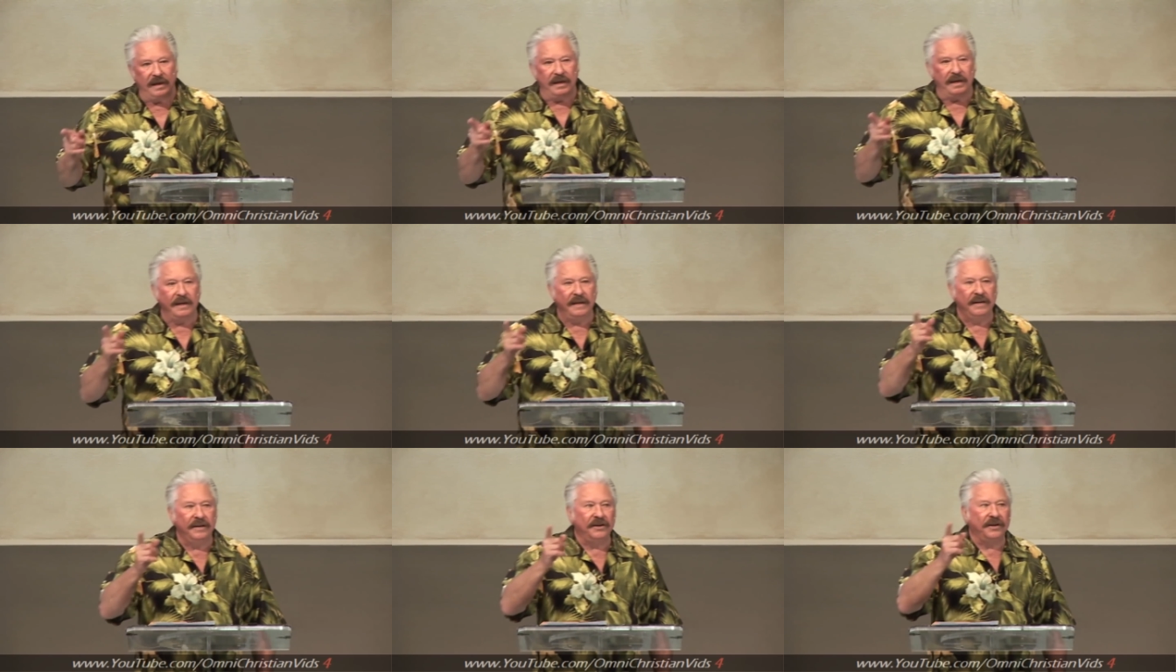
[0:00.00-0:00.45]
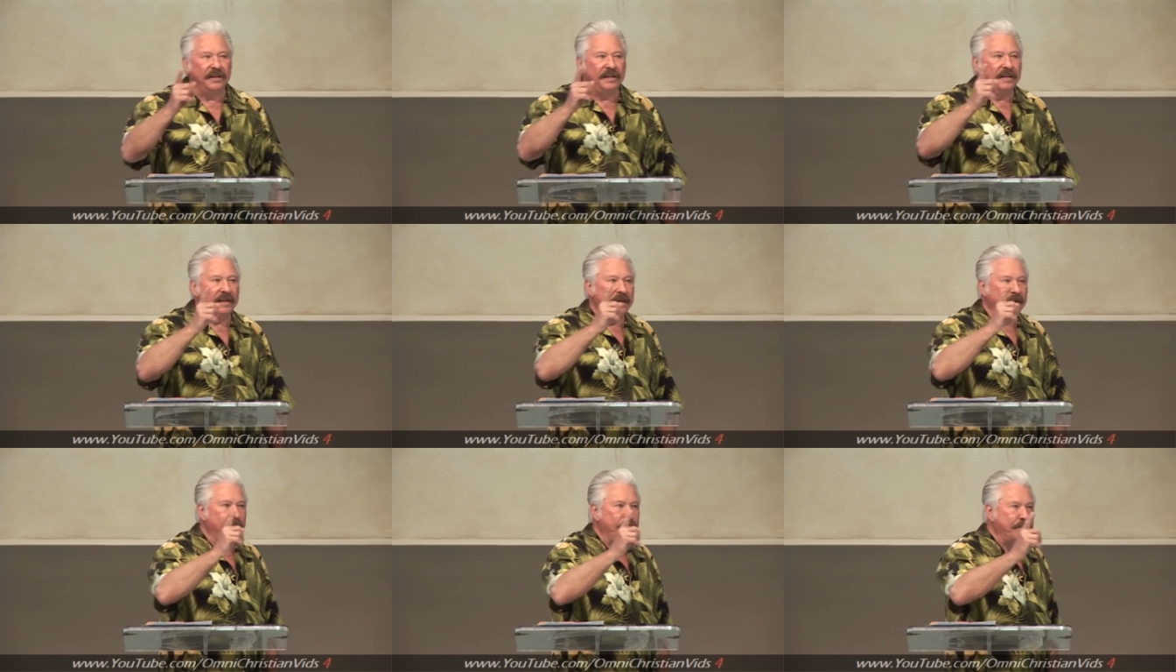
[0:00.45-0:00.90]
into
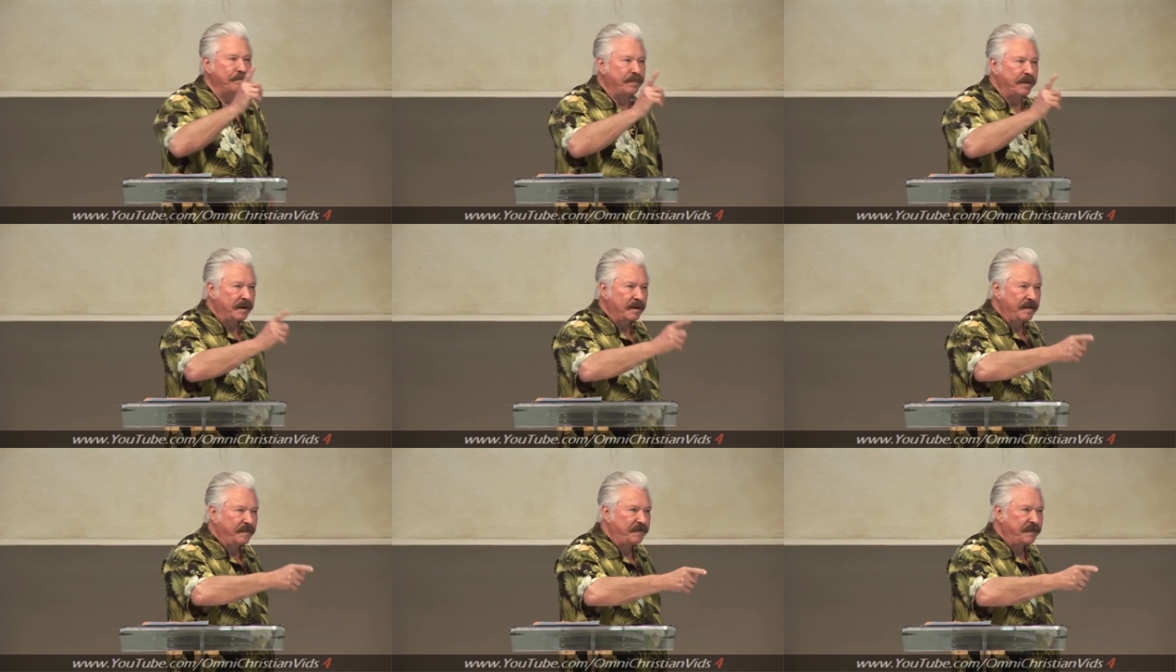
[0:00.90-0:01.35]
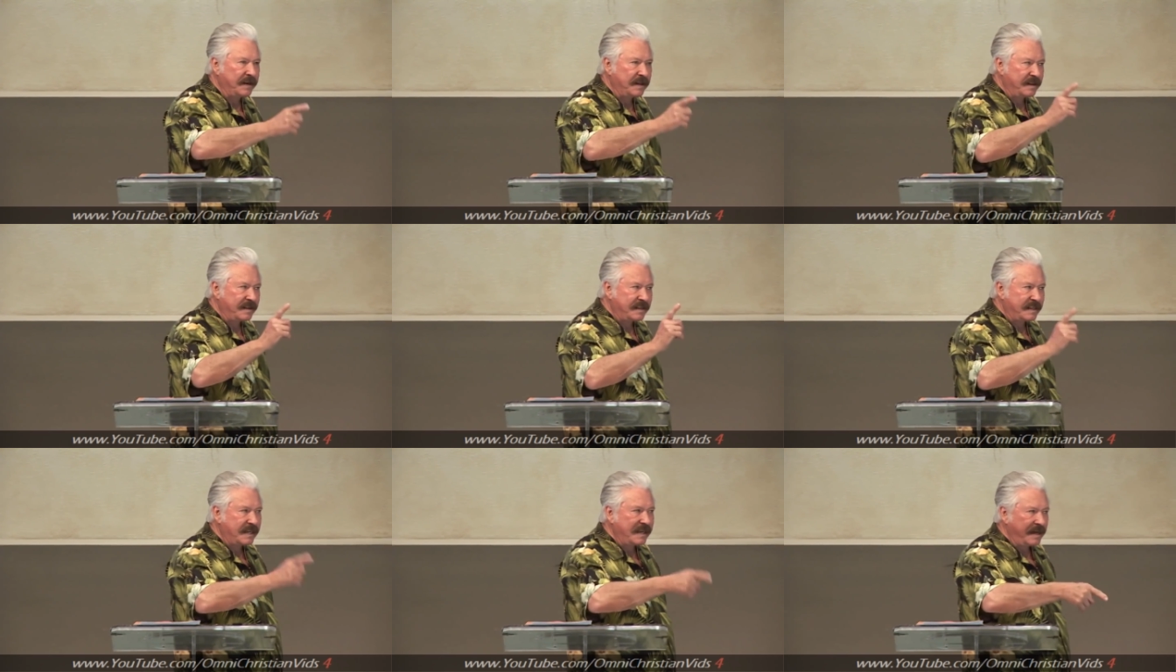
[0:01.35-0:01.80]
the
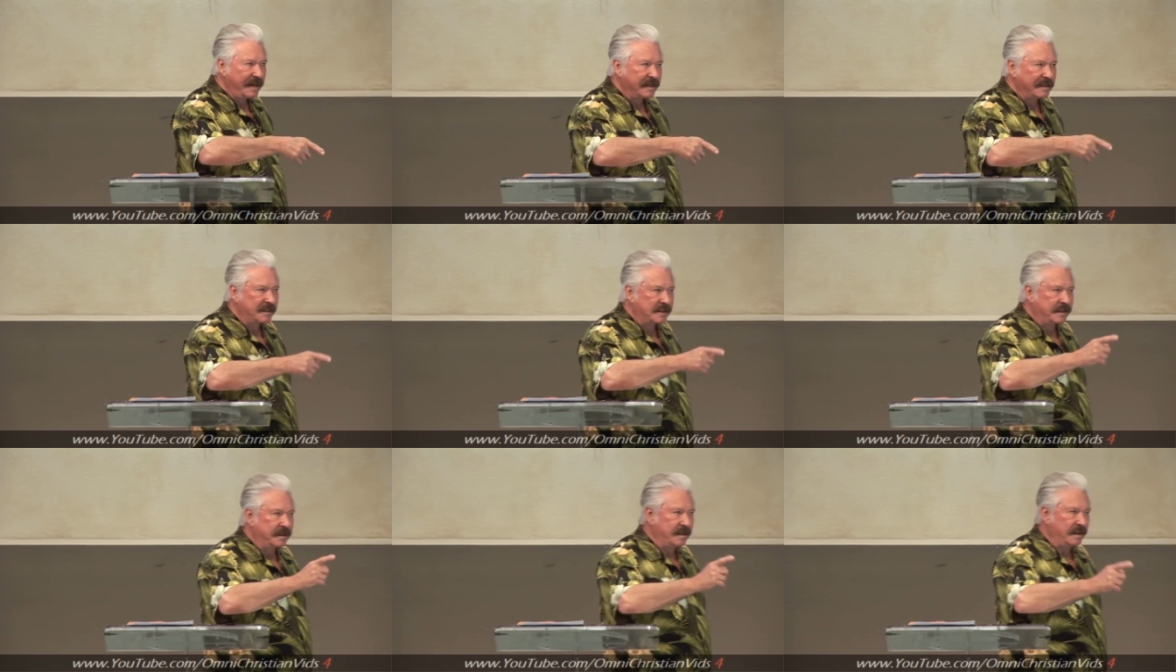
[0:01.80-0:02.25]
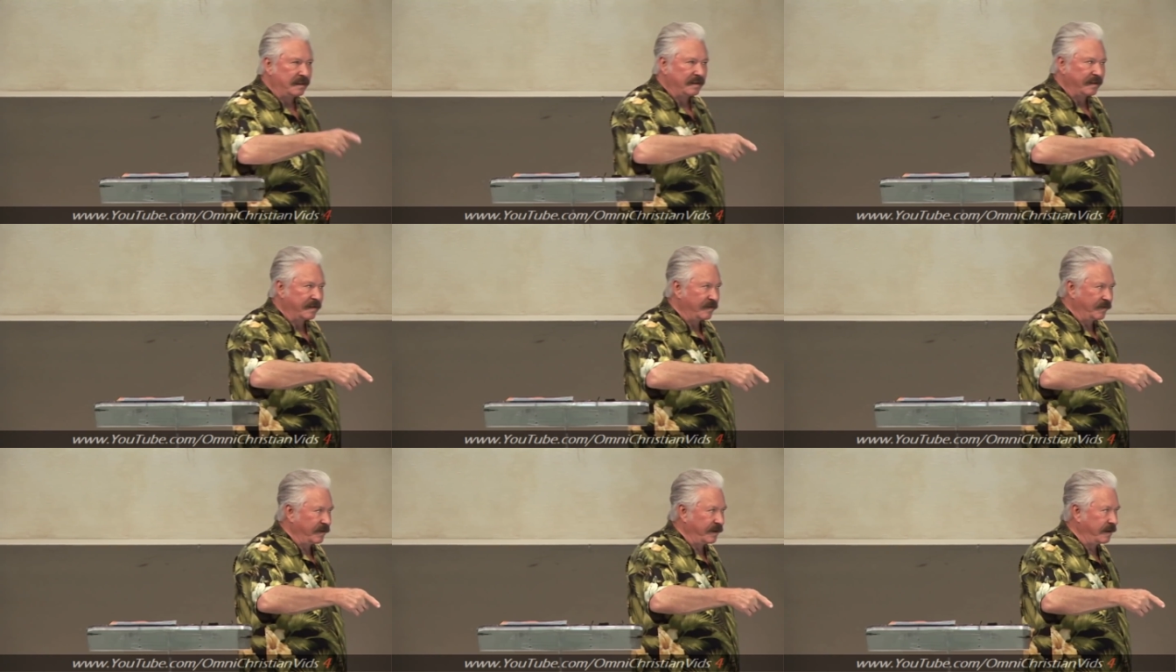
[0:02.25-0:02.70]
imperfect tense in
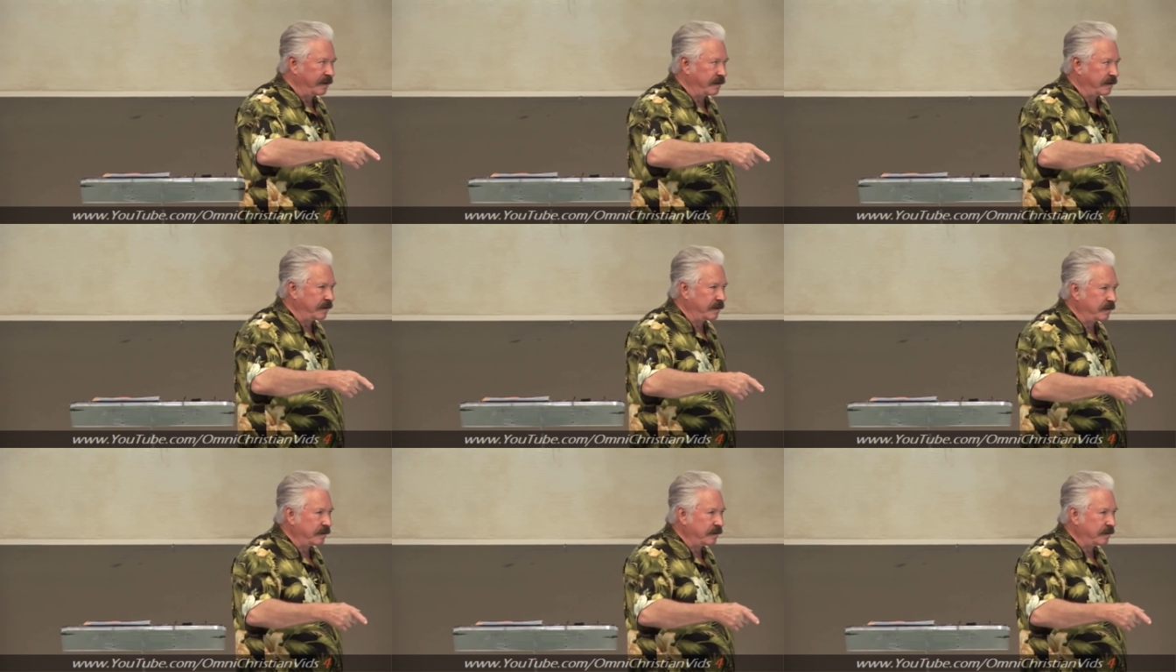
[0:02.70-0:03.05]
the Greek,